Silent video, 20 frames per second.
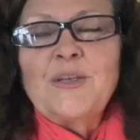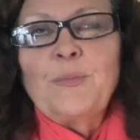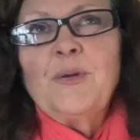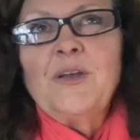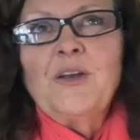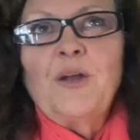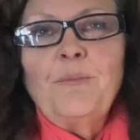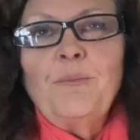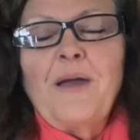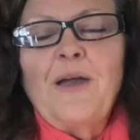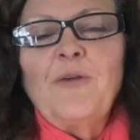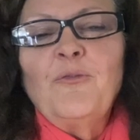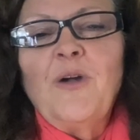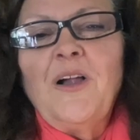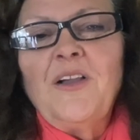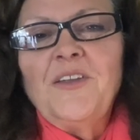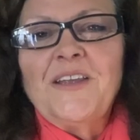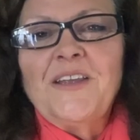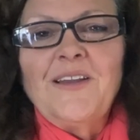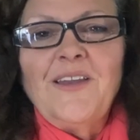I put on my
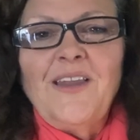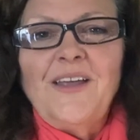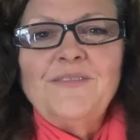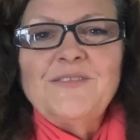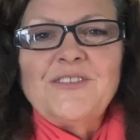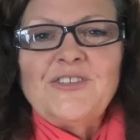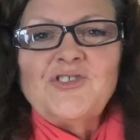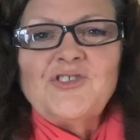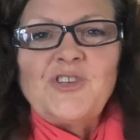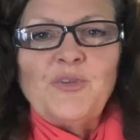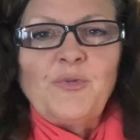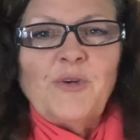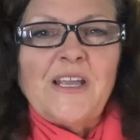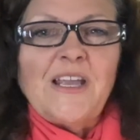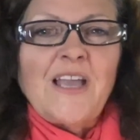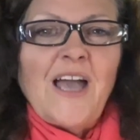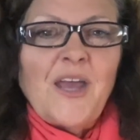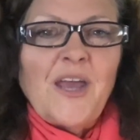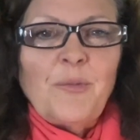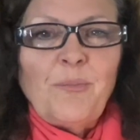welding gloves, and she went
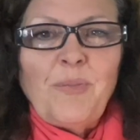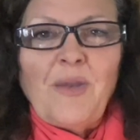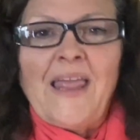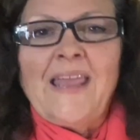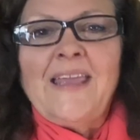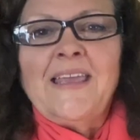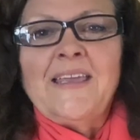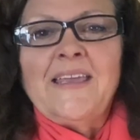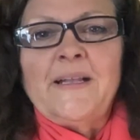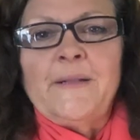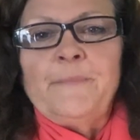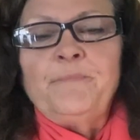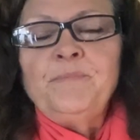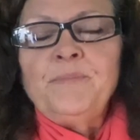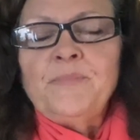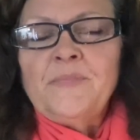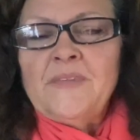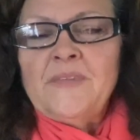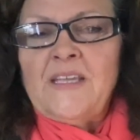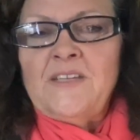and got a blanket,
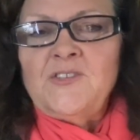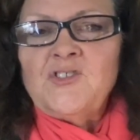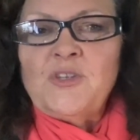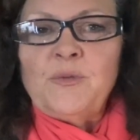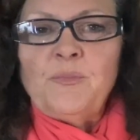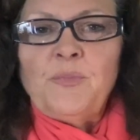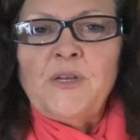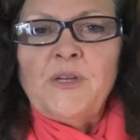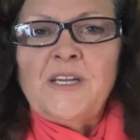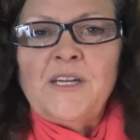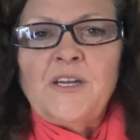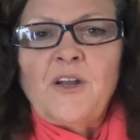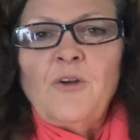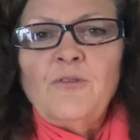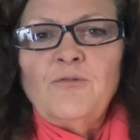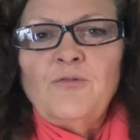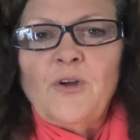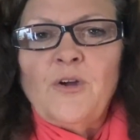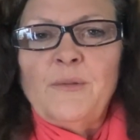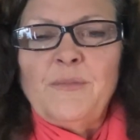and she put it
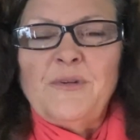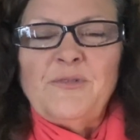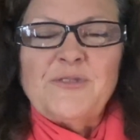over him.